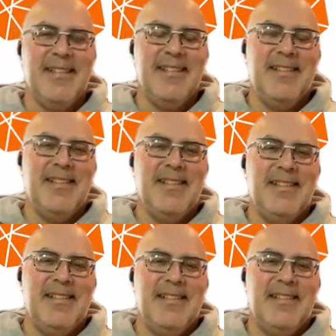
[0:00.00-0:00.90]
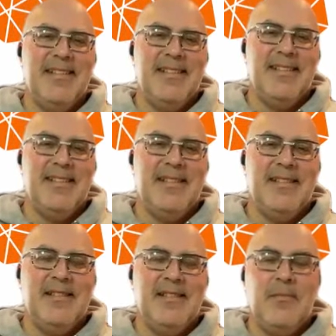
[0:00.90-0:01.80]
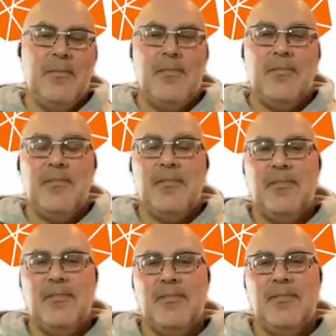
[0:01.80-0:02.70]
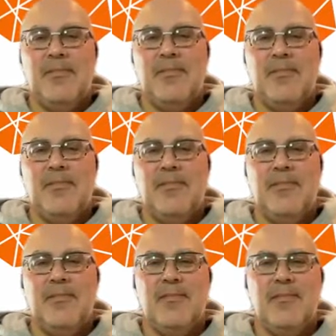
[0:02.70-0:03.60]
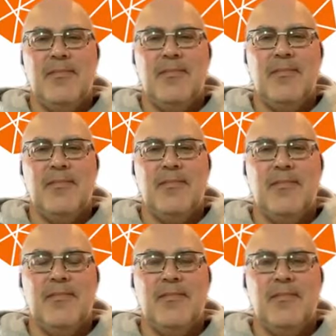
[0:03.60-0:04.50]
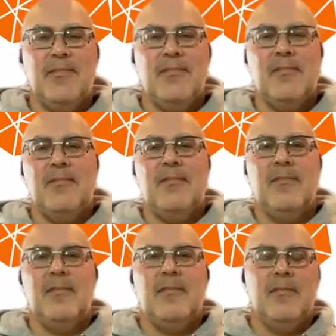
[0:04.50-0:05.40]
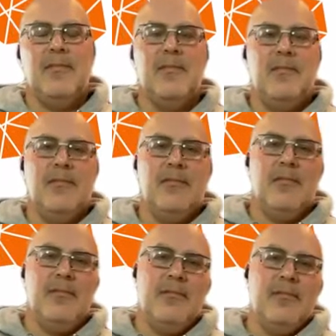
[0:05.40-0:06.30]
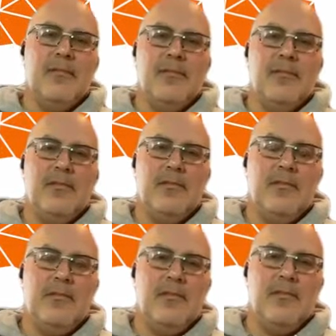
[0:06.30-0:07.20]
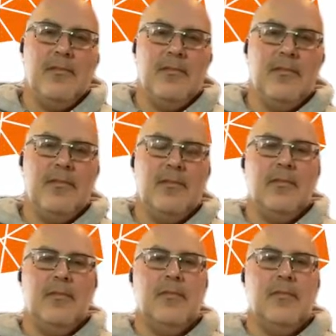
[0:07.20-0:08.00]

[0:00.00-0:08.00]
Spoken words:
(silent)